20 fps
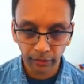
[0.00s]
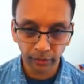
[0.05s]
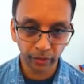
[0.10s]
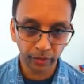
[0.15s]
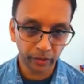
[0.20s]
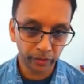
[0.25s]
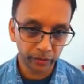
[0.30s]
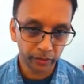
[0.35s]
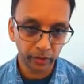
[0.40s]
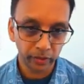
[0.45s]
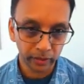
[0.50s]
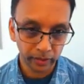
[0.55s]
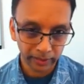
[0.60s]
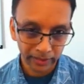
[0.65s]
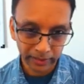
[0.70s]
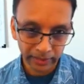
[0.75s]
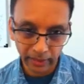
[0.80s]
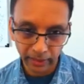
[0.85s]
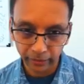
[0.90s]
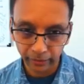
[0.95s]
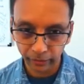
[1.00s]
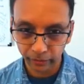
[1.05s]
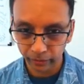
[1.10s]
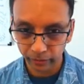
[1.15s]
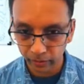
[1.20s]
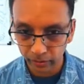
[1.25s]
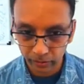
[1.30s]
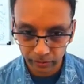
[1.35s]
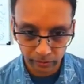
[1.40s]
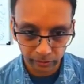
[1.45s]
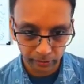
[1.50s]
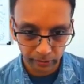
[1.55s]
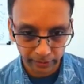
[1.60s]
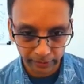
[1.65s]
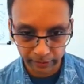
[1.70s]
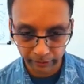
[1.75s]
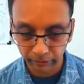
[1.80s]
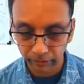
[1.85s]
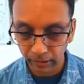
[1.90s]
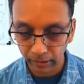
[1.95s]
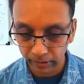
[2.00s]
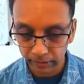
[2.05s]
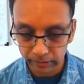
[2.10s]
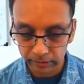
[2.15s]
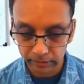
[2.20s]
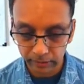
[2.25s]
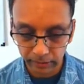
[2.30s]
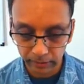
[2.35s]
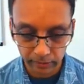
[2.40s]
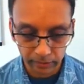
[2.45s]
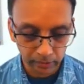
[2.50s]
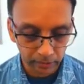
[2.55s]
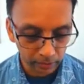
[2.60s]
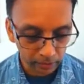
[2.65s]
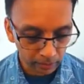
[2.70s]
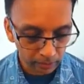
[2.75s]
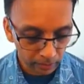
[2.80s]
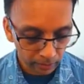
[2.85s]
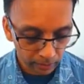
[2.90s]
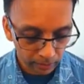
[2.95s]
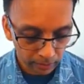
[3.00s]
You're not tethered to a device, and